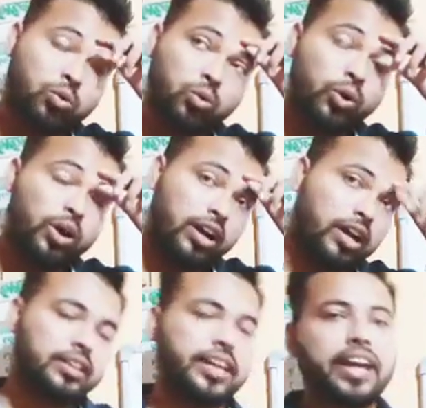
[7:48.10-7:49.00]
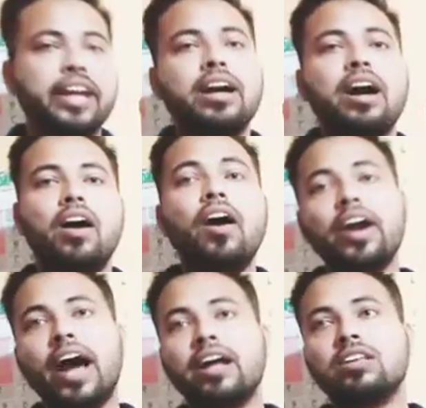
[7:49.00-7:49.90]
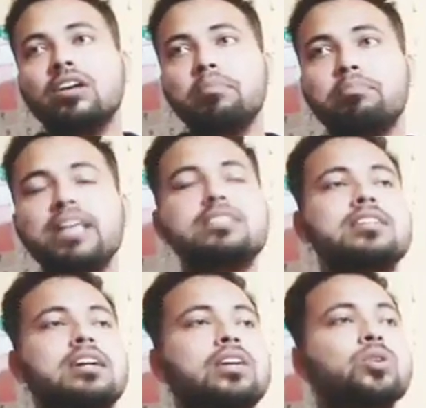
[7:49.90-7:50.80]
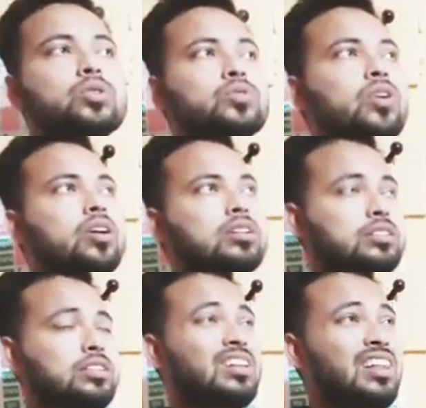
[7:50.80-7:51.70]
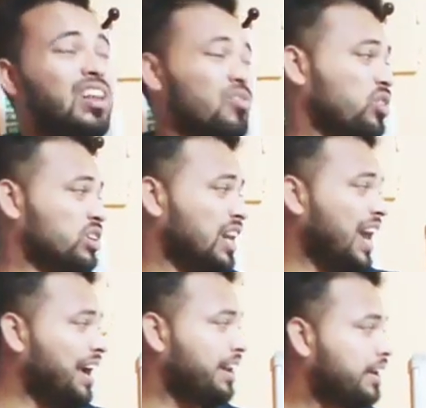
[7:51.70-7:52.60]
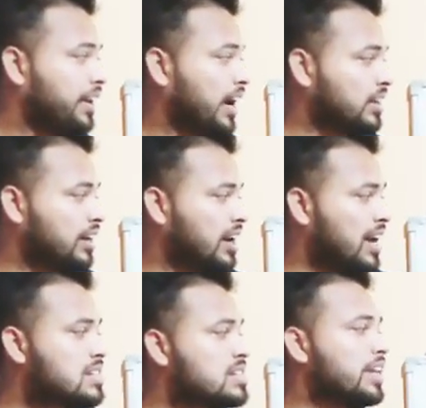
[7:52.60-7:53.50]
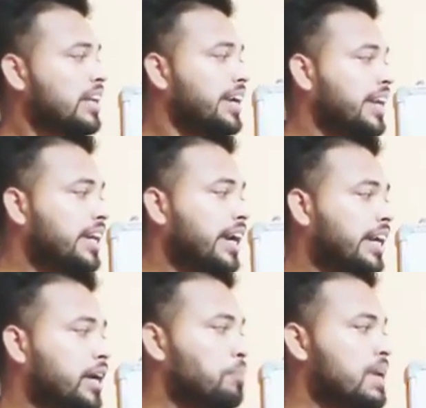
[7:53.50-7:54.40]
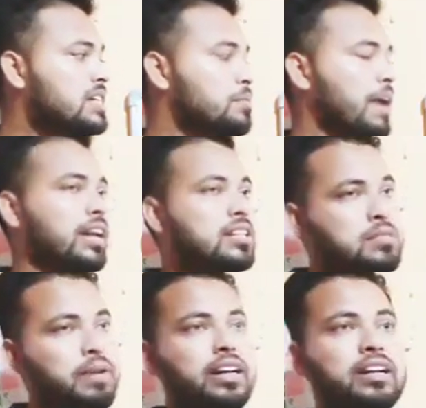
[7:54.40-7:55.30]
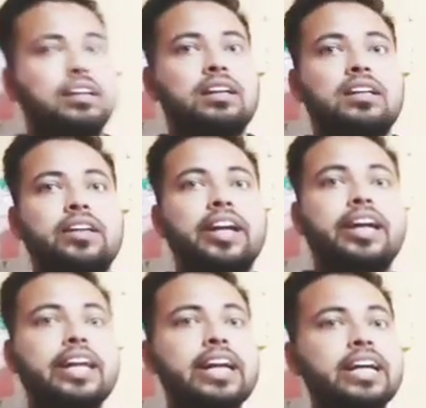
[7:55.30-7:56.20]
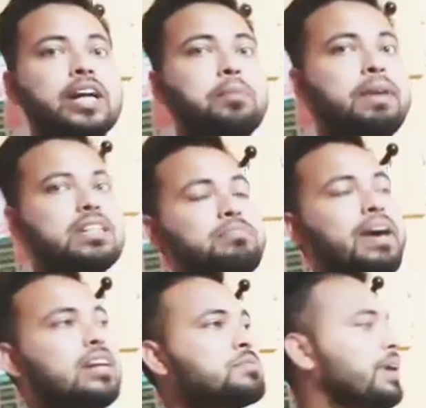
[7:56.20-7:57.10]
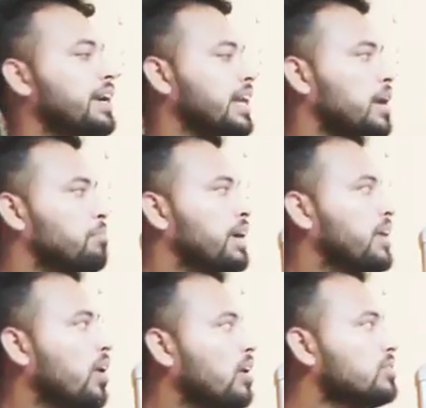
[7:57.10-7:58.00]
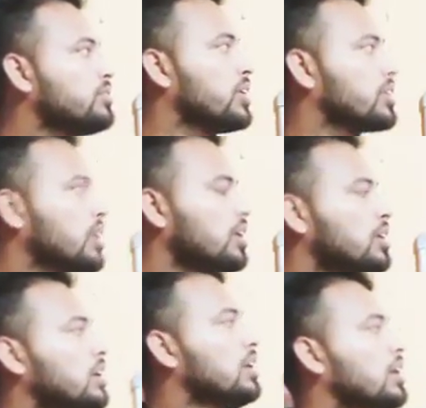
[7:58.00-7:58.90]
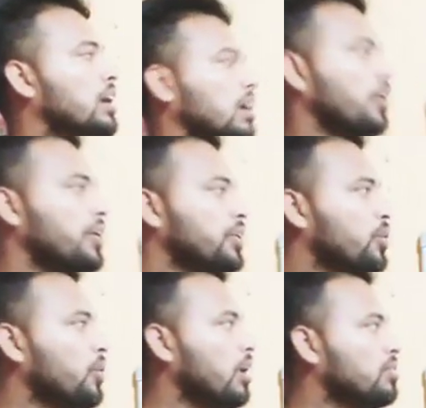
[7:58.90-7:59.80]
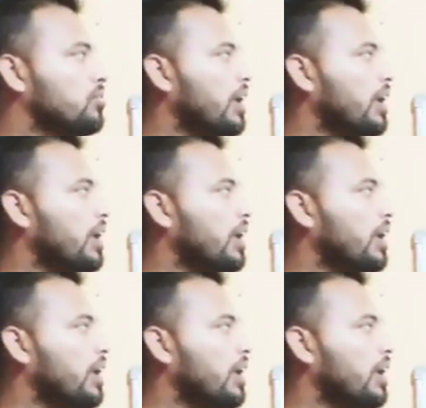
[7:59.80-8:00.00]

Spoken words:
good thing, or are the best use for the land. And the last thing, integrated pest management. The integrated pest management can be done for the control of